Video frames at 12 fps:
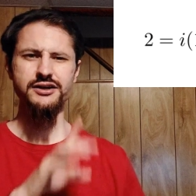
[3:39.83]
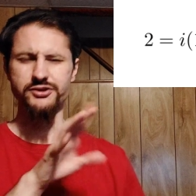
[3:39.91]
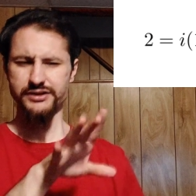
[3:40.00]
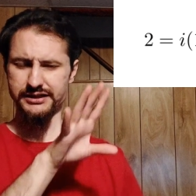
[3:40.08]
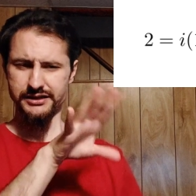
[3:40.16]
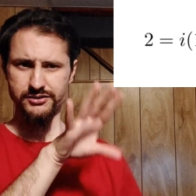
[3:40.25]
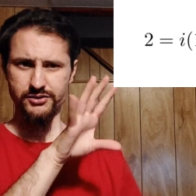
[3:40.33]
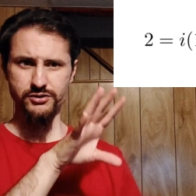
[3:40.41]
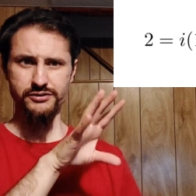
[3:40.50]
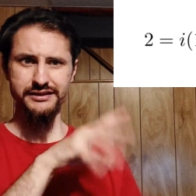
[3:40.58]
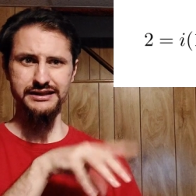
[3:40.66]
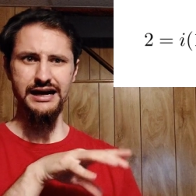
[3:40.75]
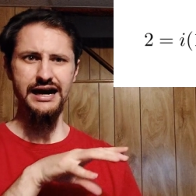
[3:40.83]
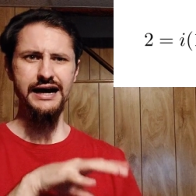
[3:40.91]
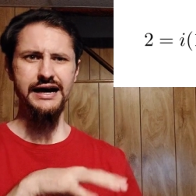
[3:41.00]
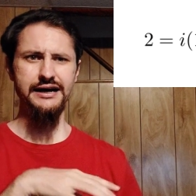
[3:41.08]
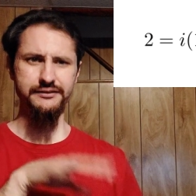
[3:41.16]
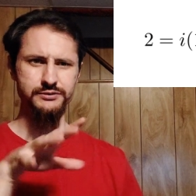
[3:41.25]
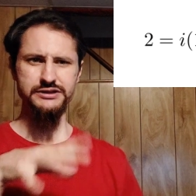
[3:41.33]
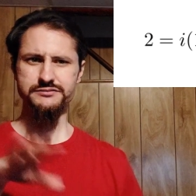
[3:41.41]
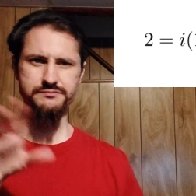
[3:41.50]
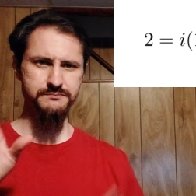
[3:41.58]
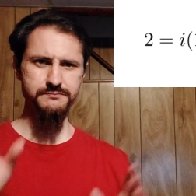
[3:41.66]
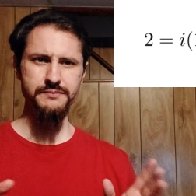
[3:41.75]
You can ignore the I,
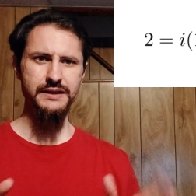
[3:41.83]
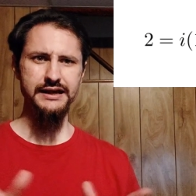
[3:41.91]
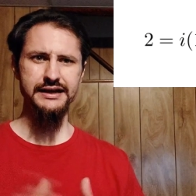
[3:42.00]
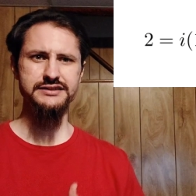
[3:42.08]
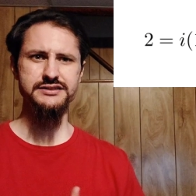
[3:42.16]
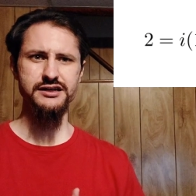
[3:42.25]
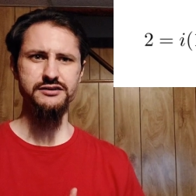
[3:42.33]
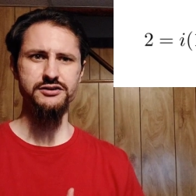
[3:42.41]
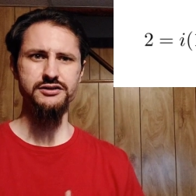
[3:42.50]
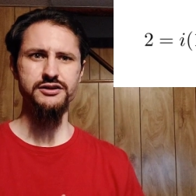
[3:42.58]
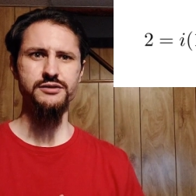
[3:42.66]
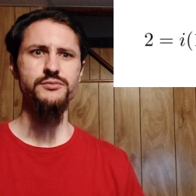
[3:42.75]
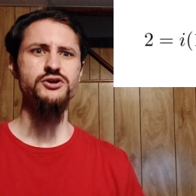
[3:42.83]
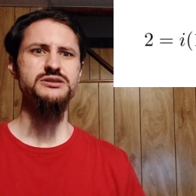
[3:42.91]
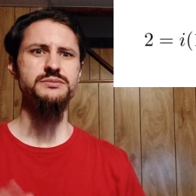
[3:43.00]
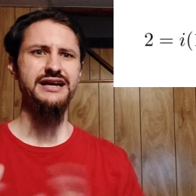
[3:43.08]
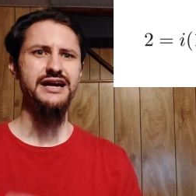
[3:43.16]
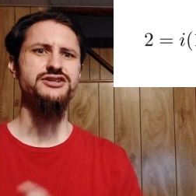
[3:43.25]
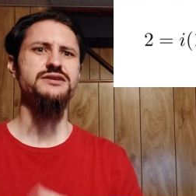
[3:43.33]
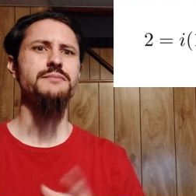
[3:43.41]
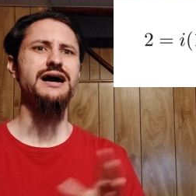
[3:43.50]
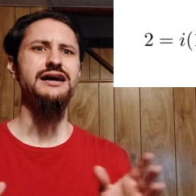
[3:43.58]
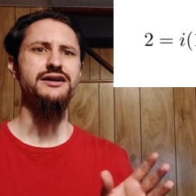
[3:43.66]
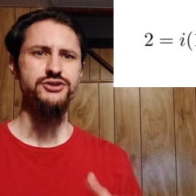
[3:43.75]
which, like I said earlier,
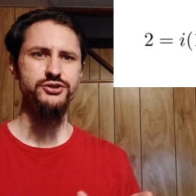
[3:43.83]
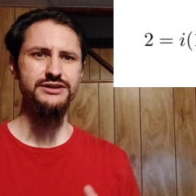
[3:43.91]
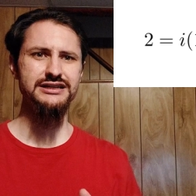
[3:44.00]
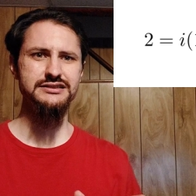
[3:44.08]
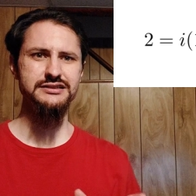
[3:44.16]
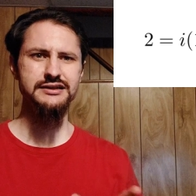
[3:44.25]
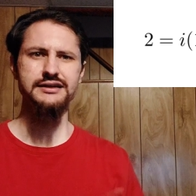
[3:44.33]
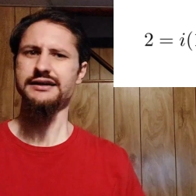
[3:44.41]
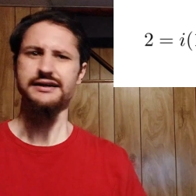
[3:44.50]
multiplication by a unit